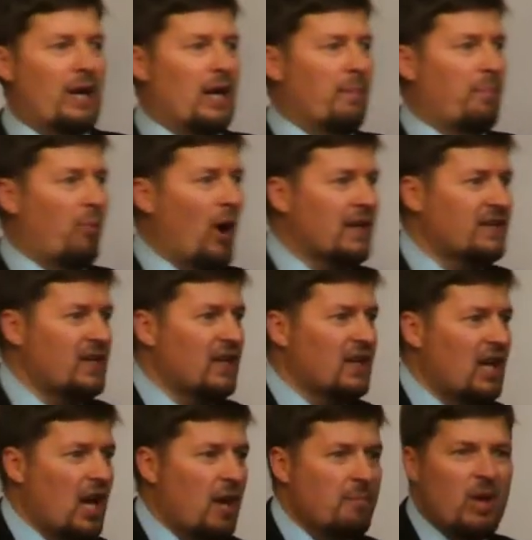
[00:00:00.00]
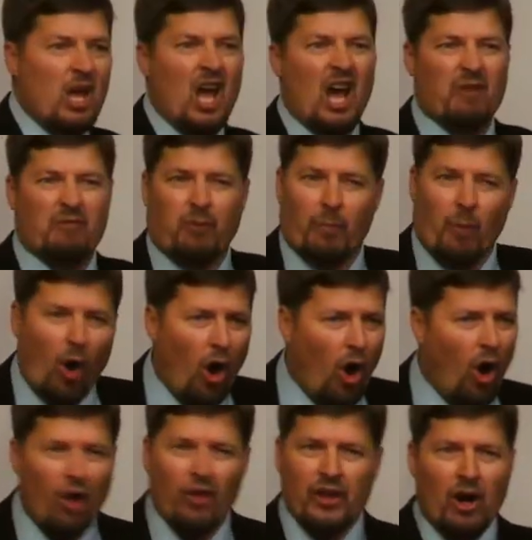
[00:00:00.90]
oppressing them, and from
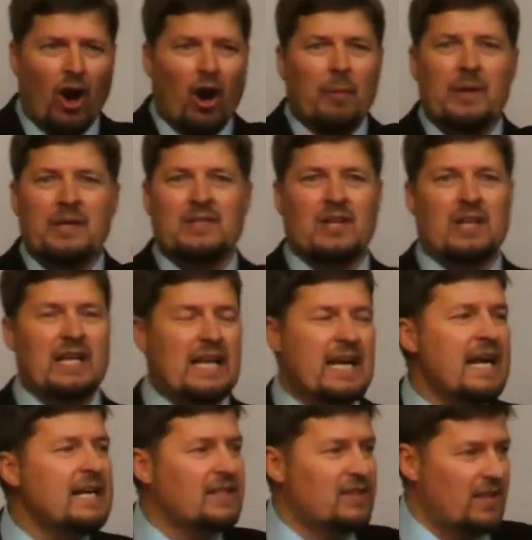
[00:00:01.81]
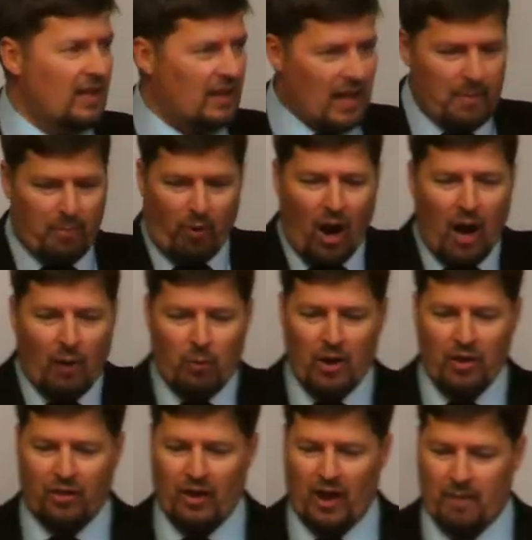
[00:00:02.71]
all the armies of the east that they brought
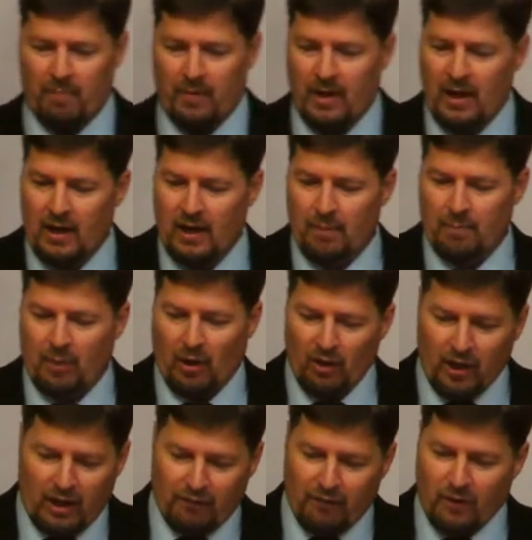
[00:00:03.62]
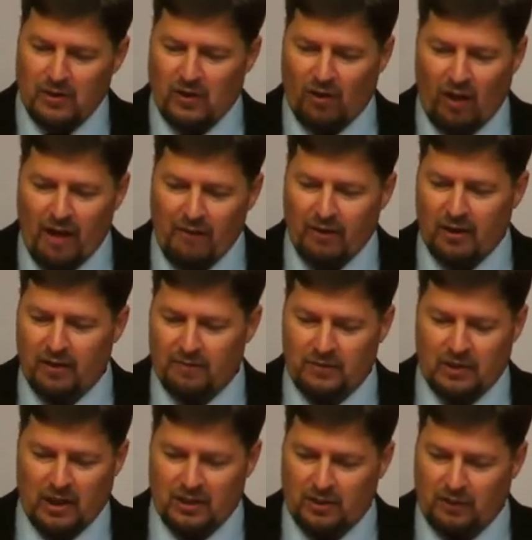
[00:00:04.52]
with them. But look at verse 11 of
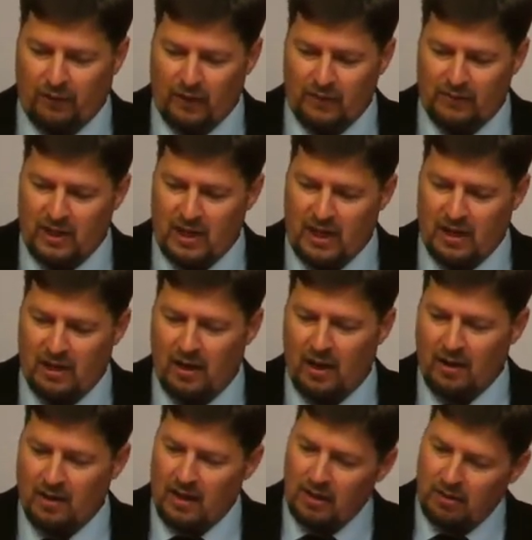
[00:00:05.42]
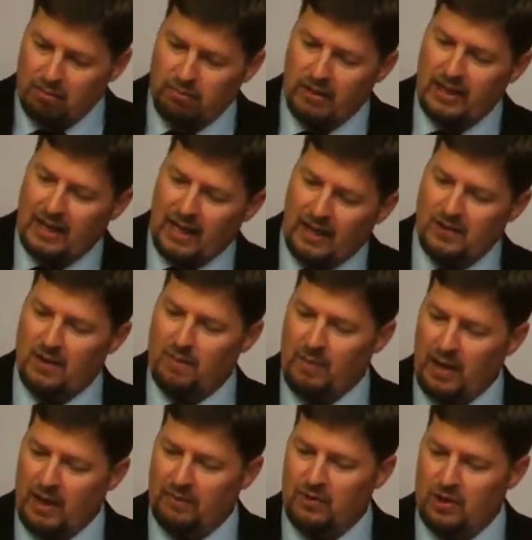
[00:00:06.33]
Judges 15. Then 3,000
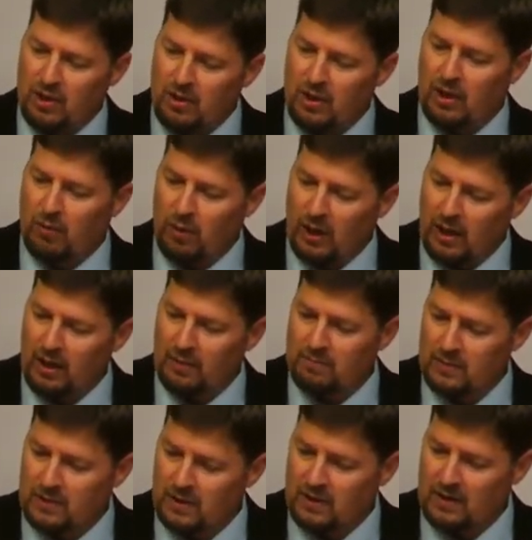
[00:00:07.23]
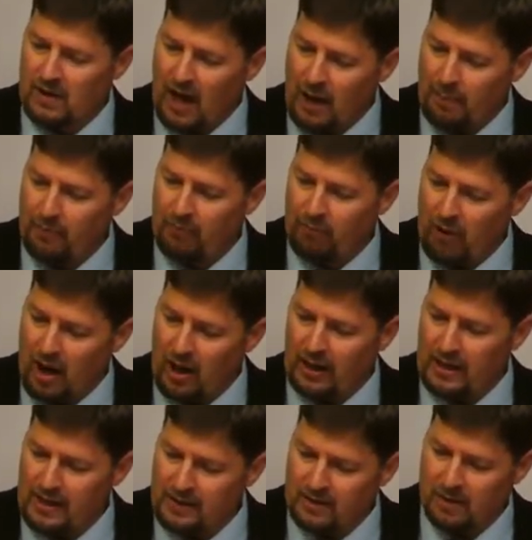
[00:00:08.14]
men of Judah went up to the top of Rock
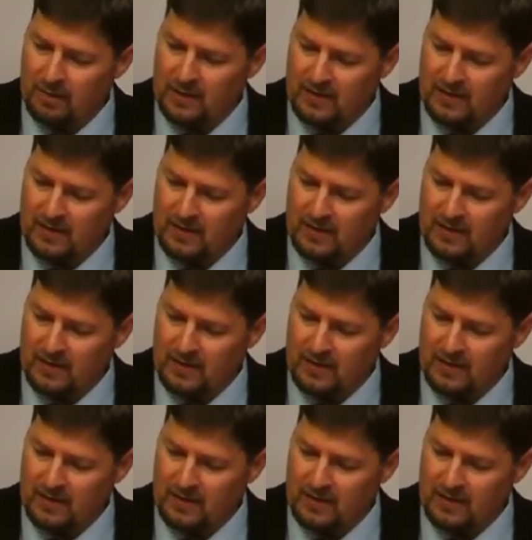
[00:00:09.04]
Etam and